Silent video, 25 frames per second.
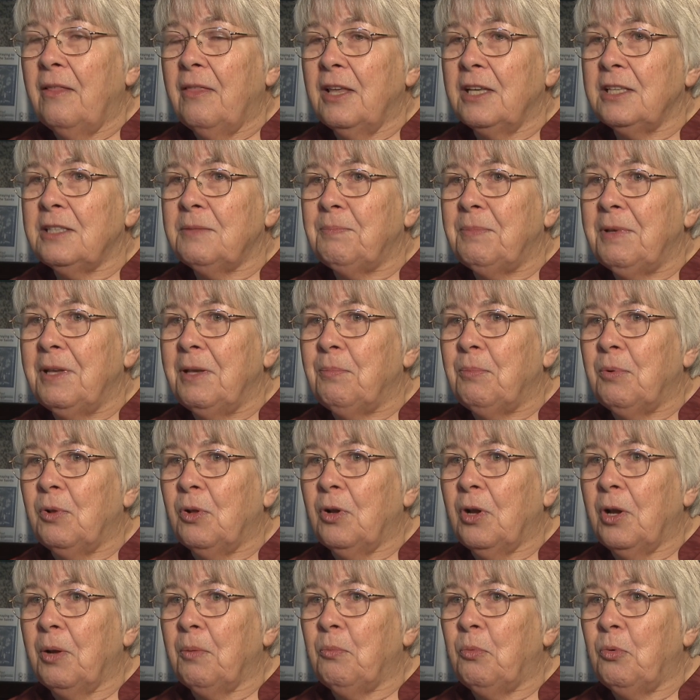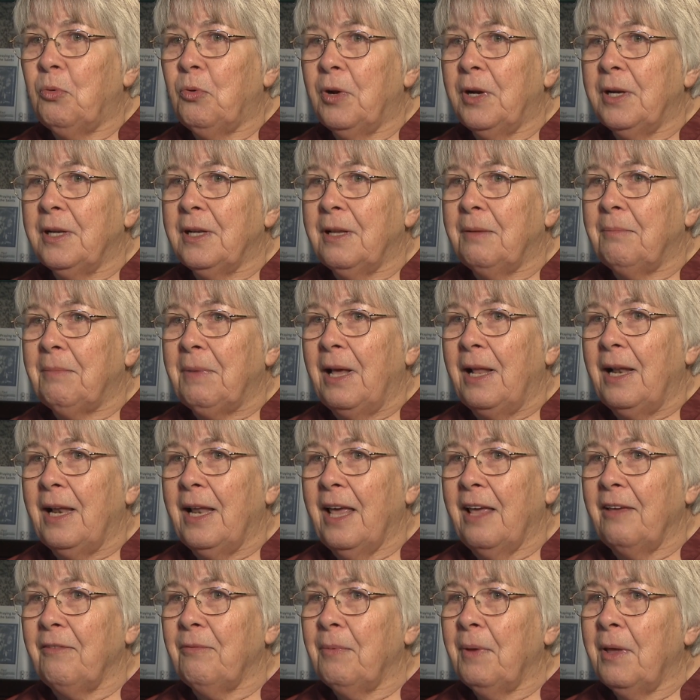those people are important in my
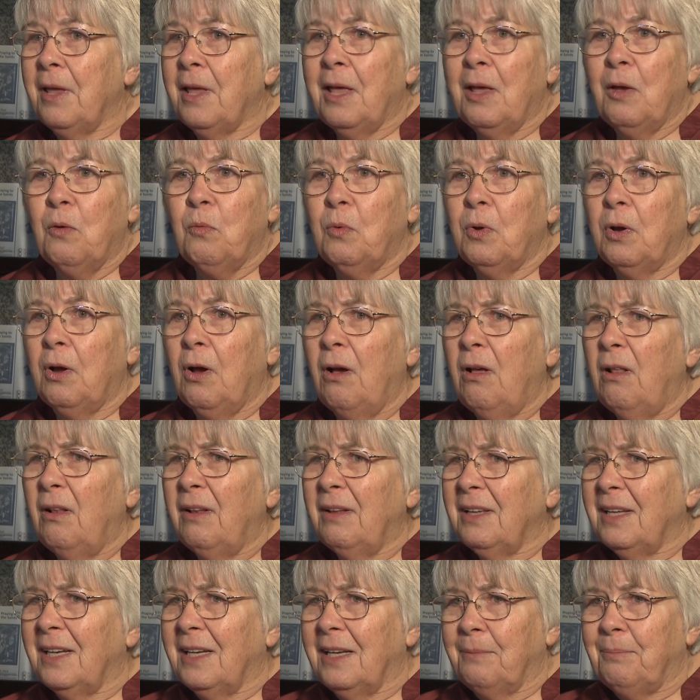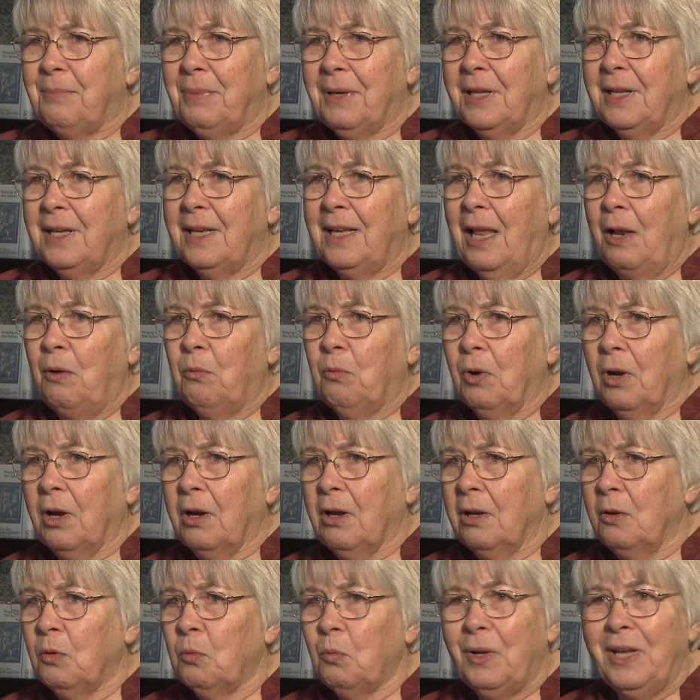life. We're all in a big network
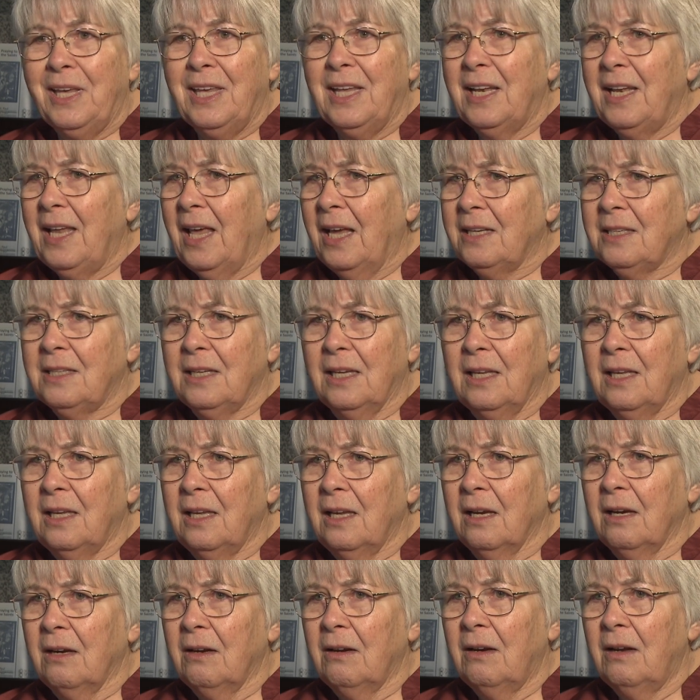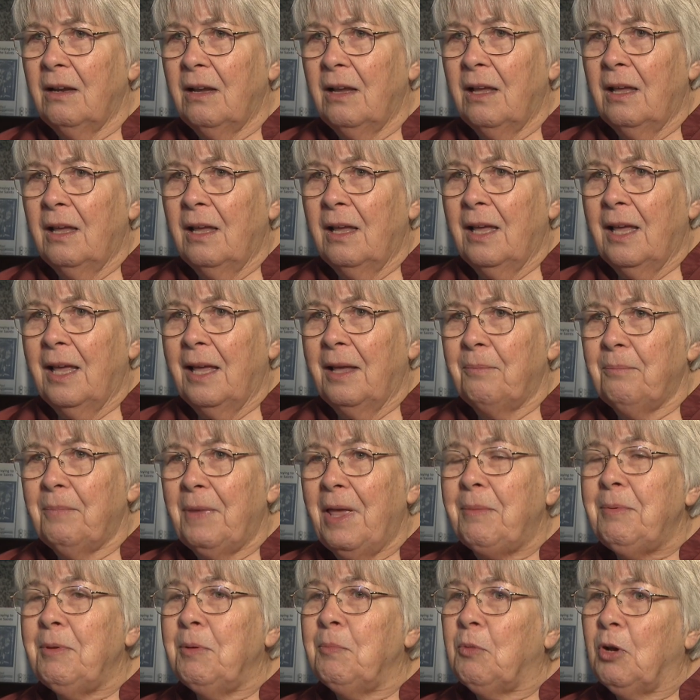and reconnecting here. And
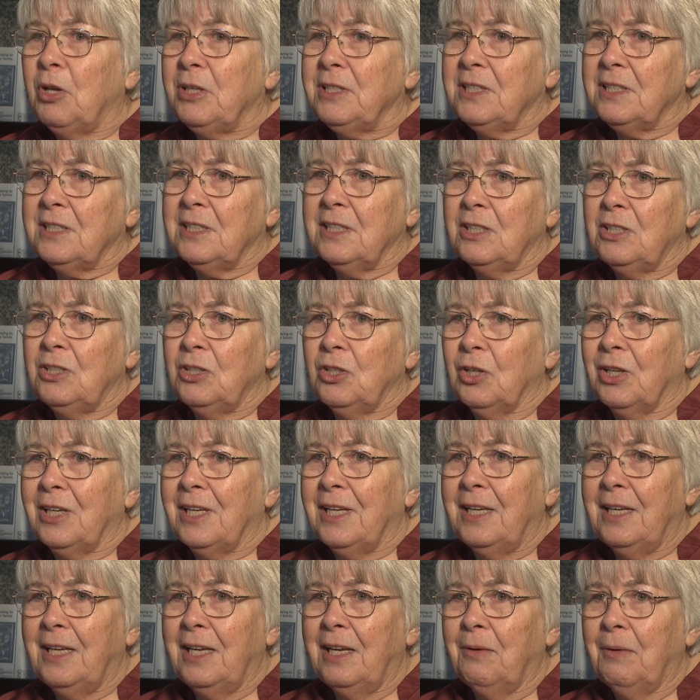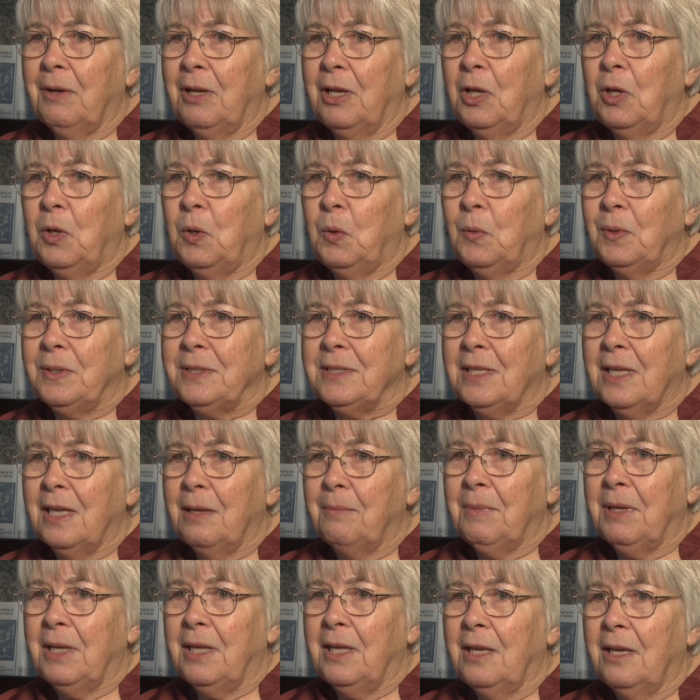maybe Monsignor Canary, who is
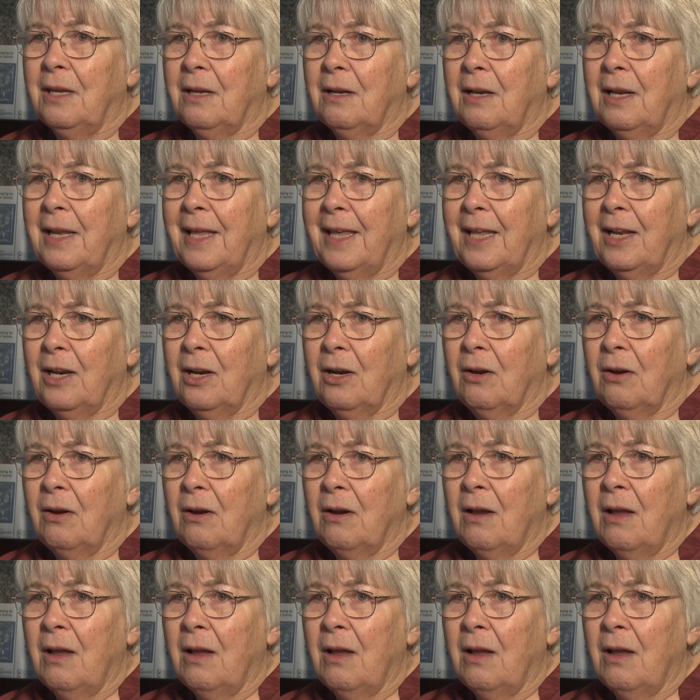coming here later,